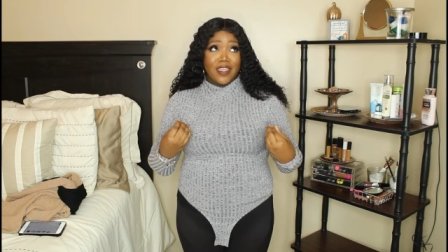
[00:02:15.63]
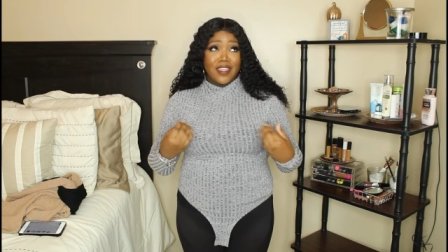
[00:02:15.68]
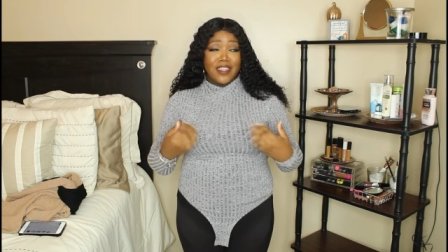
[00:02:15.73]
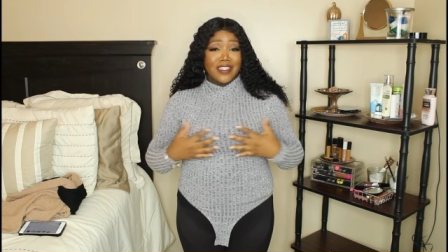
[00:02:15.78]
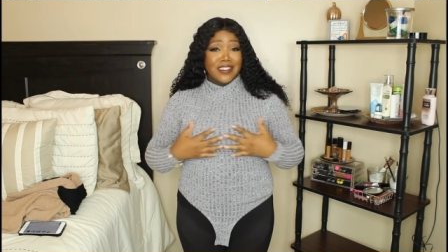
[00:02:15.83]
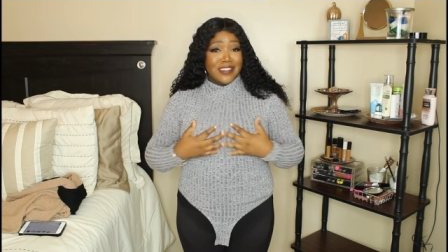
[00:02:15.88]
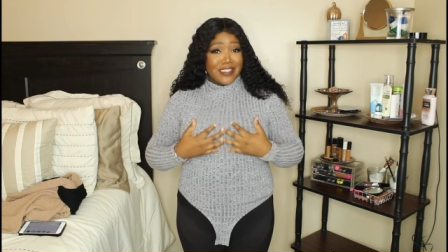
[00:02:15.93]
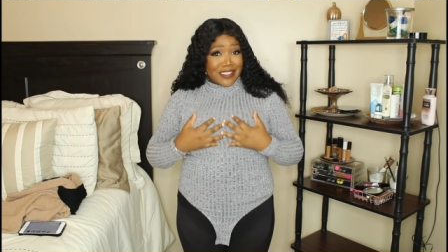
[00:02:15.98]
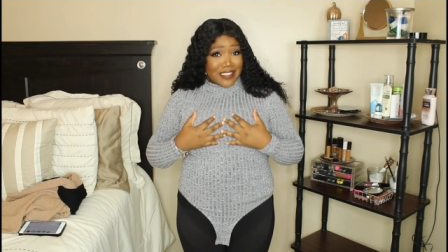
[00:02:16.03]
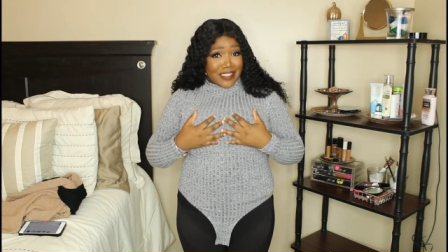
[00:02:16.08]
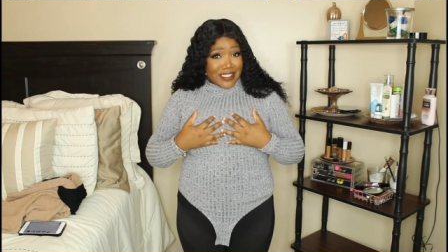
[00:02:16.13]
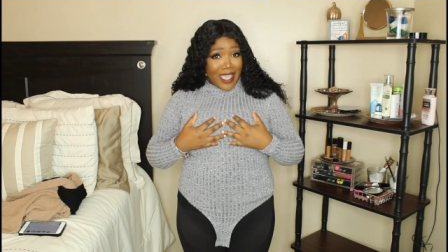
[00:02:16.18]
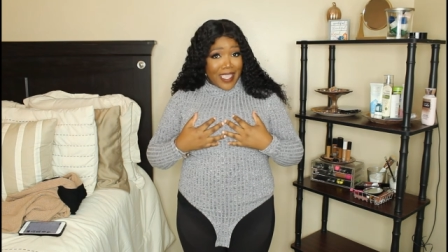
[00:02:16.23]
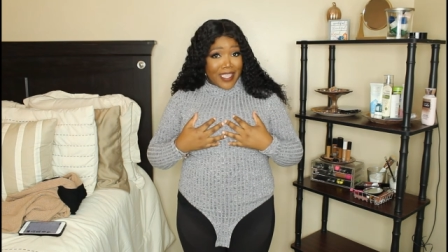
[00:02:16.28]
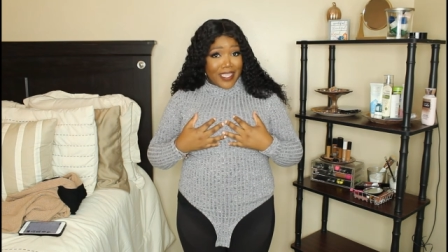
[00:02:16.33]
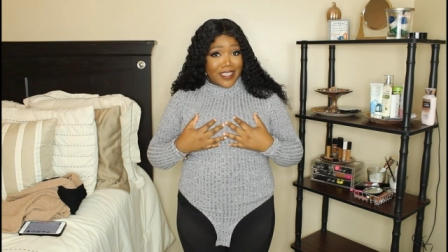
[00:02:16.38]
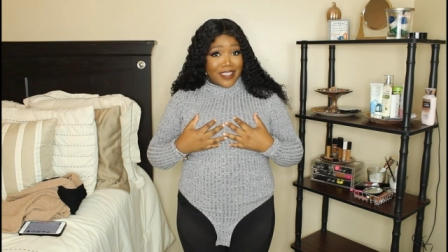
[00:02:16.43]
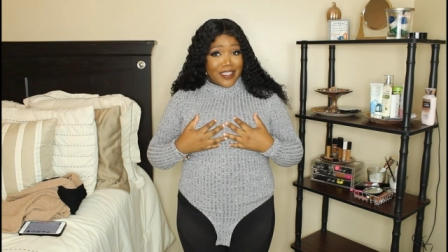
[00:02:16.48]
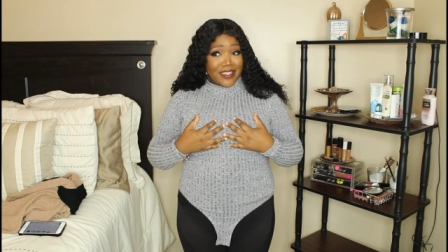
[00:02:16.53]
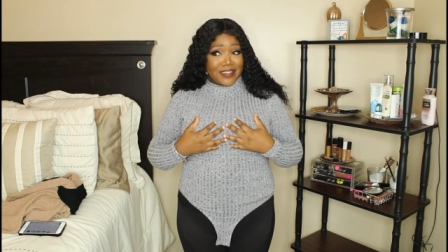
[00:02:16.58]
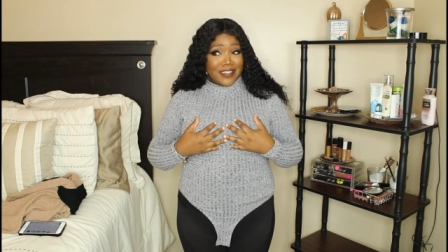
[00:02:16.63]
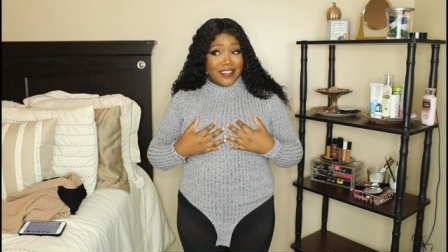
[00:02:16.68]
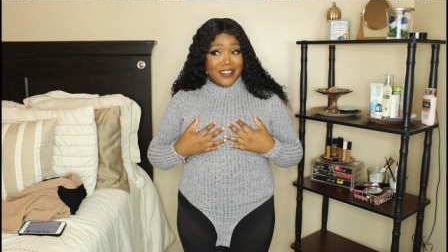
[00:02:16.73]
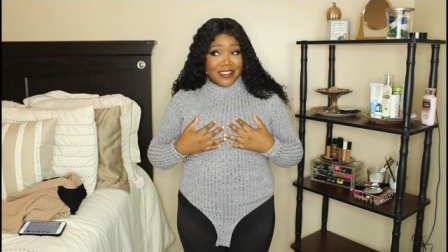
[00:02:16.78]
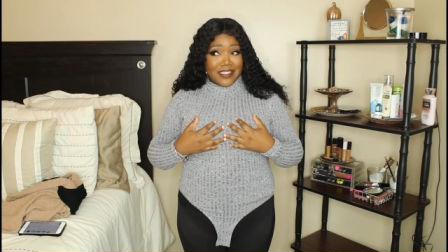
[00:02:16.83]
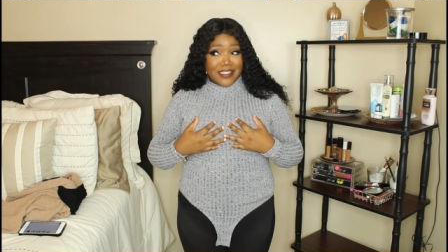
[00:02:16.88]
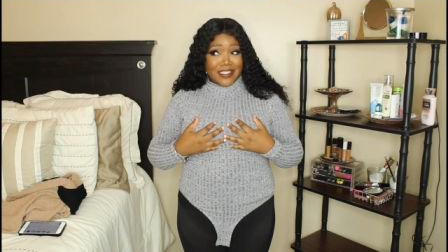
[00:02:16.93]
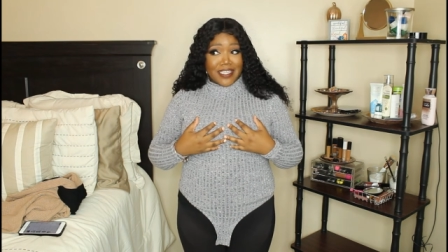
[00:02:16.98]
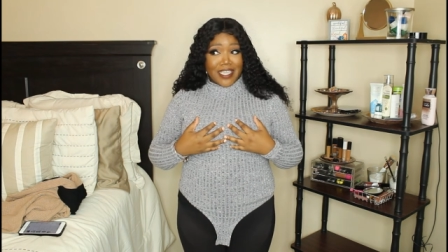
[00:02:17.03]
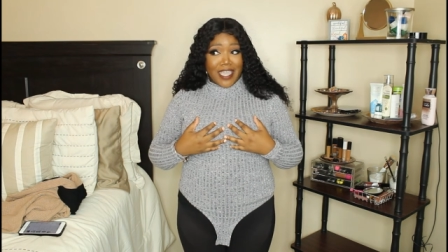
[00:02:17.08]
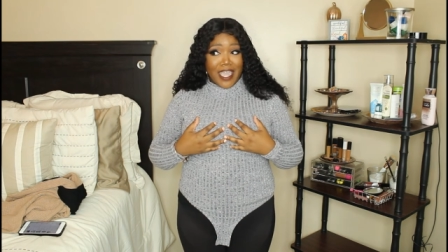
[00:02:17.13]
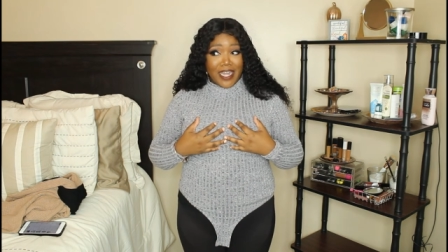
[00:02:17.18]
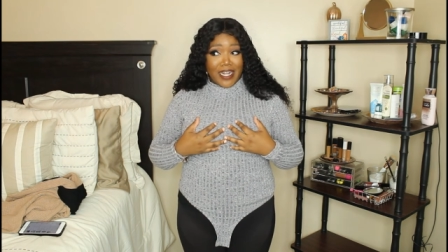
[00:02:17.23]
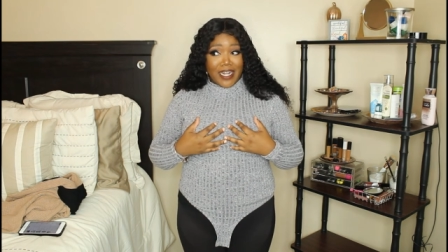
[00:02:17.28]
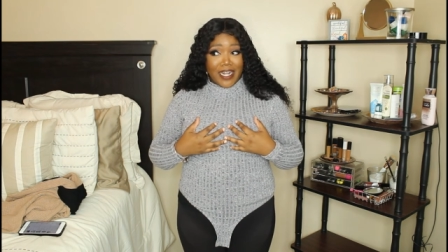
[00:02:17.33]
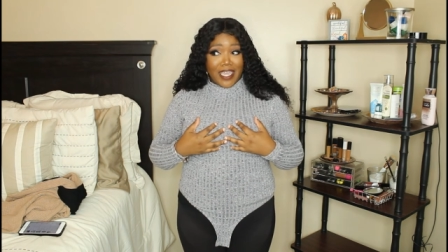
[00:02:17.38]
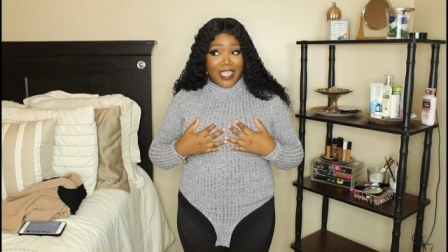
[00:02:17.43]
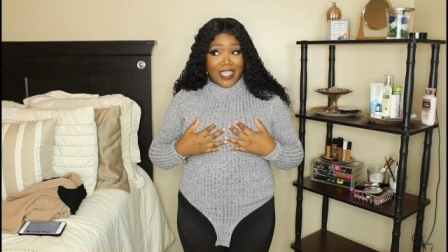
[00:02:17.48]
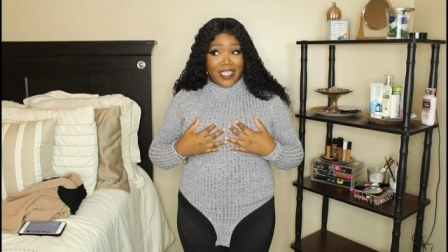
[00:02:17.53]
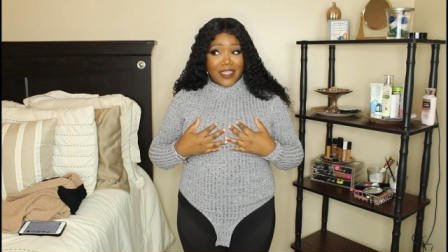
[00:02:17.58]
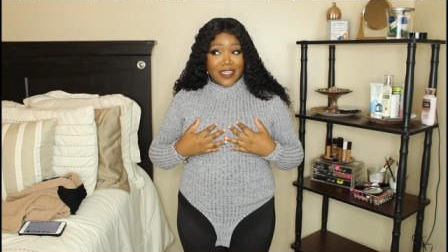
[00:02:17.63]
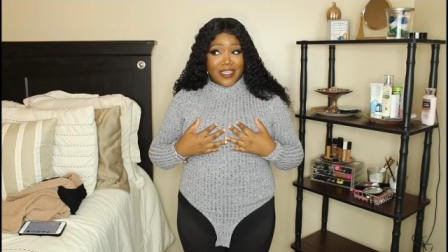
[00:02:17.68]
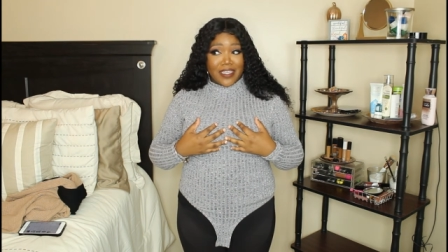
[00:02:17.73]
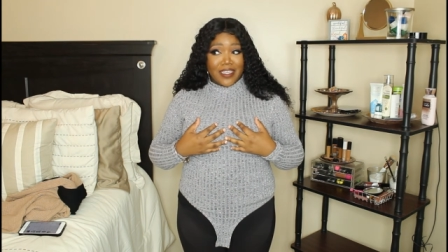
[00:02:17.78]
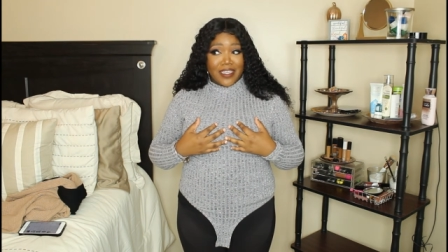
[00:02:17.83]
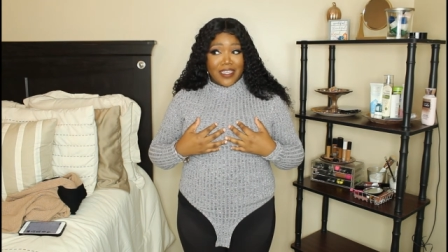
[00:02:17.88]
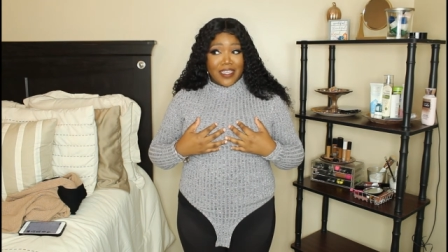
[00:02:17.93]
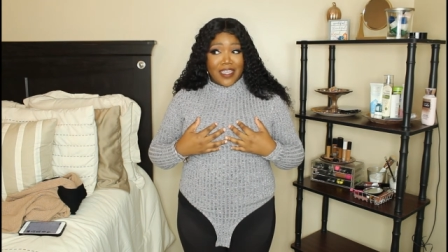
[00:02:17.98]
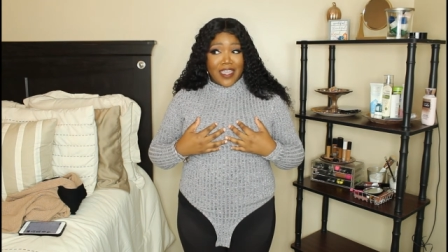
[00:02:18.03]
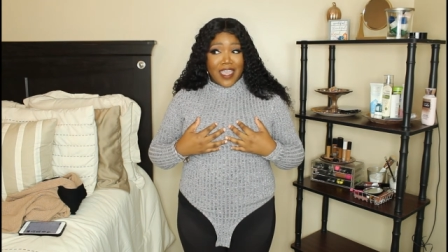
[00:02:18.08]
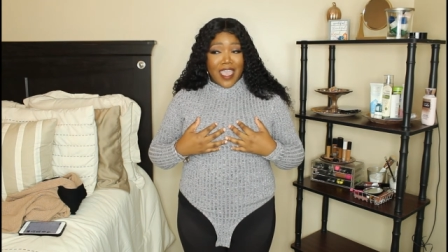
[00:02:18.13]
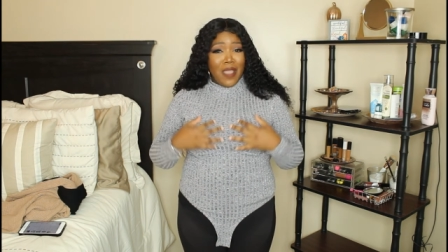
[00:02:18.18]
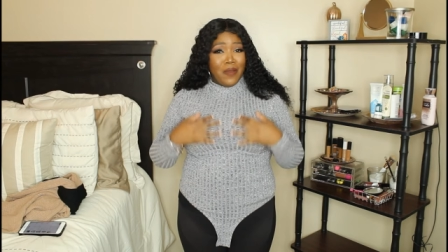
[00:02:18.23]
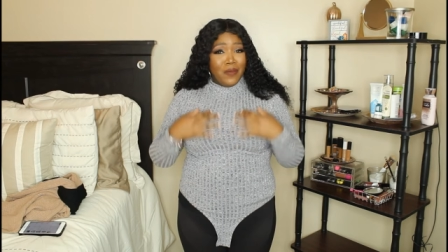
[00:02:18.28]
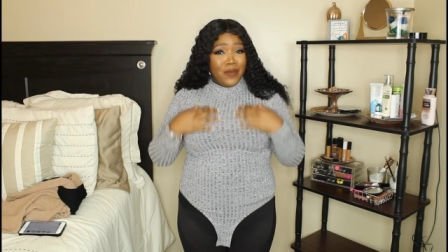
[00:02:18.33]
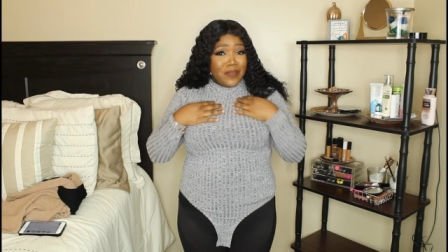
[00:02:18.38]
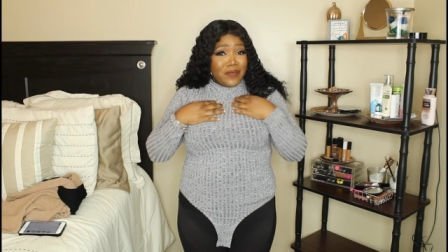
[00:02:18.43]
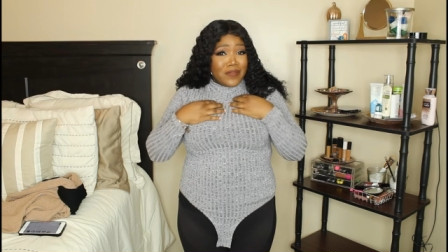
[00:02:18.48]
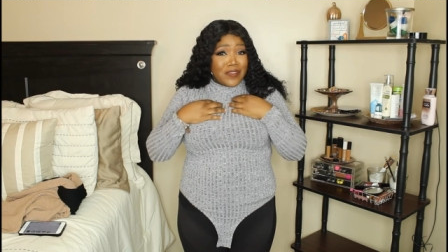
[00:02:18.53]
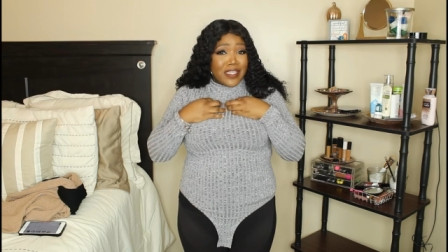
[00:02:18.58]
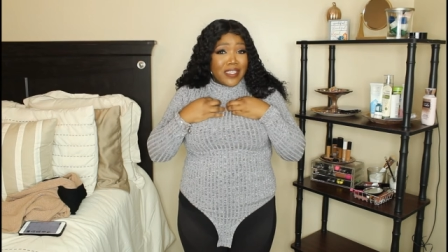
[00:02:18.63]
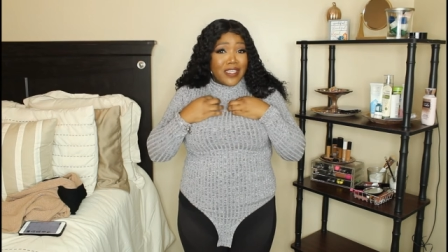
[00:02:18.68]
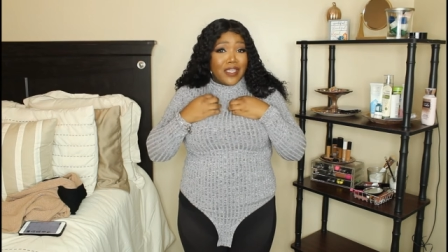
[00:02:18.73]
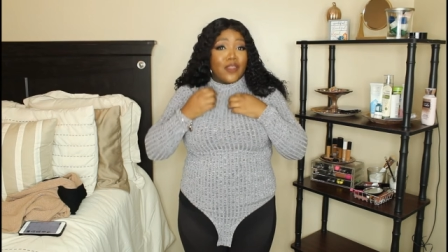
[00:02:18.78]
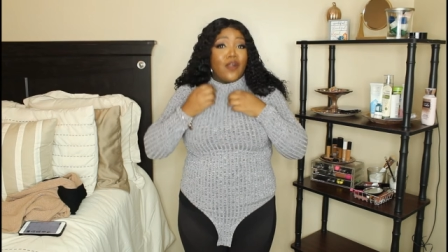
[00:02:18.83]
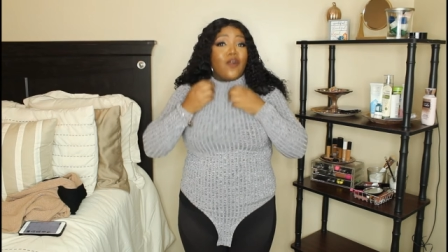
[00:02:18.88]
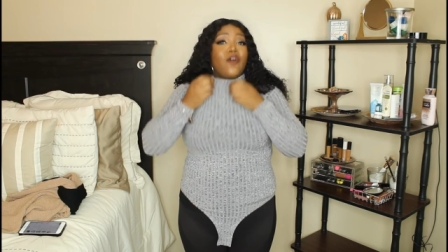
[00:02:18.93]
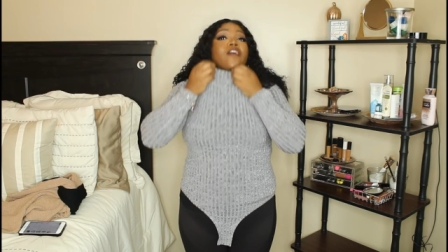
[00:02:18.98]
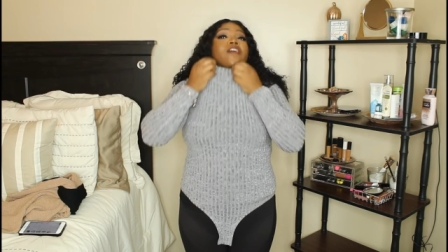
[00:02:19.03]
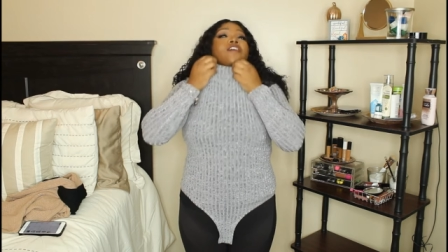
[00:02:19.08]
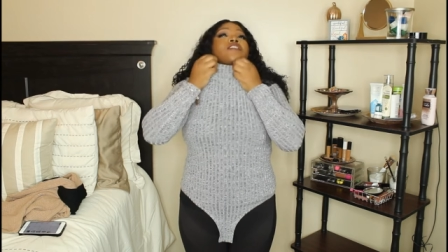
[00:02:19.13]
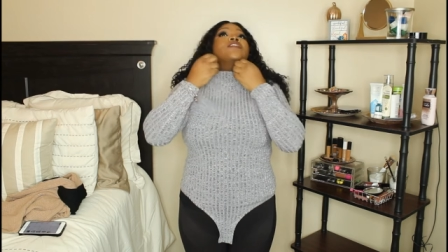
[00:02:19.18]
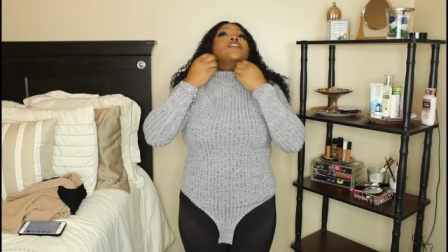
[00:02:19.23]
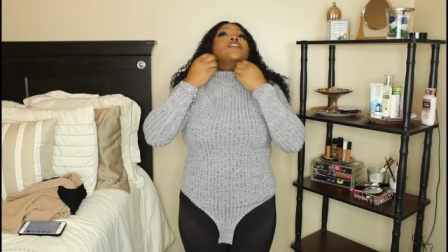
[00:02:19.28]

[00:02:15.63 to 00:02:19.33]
This is tight. This is kind of like, I wouldn't even say a large.